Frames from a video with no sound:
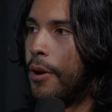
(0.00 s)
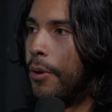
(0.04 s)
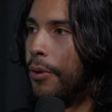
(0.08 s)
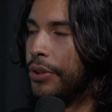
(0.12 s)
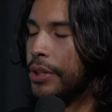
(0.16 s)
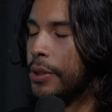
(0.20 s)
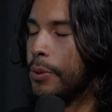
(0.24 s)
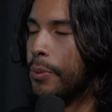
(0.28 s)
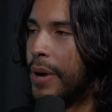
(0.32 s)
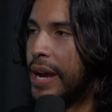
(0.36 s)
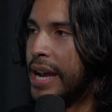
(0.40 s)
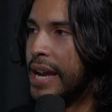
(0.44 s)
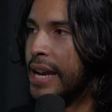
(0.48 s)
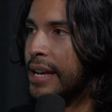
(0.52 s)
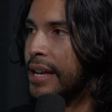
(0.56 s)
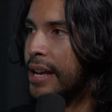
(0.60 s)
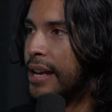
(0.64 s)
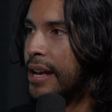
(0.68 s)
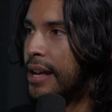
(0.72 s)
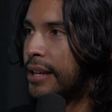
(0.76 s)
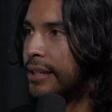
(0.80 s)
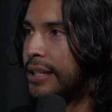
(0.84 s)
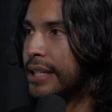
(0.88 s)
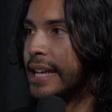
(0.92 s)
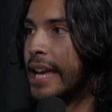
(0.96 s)
only way
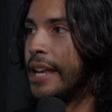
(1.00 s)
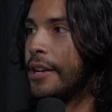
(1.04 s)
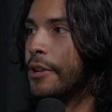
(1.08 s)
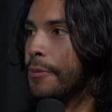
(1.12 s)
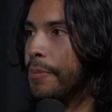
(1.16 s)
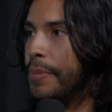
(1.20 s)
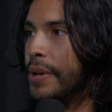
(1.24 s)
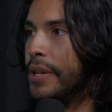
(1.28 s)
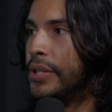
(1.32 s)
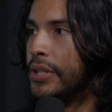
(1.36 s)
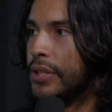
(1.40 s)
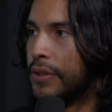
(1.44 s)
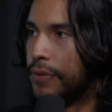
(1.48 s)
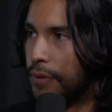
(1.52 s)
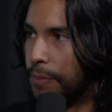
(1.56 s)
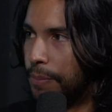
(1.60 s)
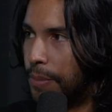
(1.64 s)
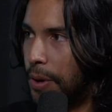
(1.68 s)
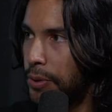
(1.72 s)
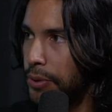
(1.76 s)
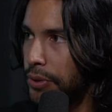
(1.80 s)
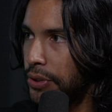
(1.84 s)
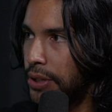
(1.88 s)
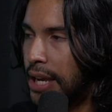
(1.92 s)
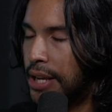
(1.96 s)
to get new business for
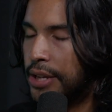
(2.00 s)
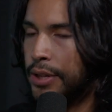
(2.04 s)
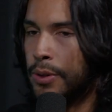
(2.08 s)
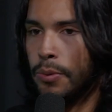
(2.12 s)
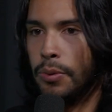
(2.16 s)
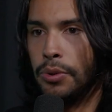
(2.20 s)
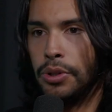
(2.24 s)
Posting Agent,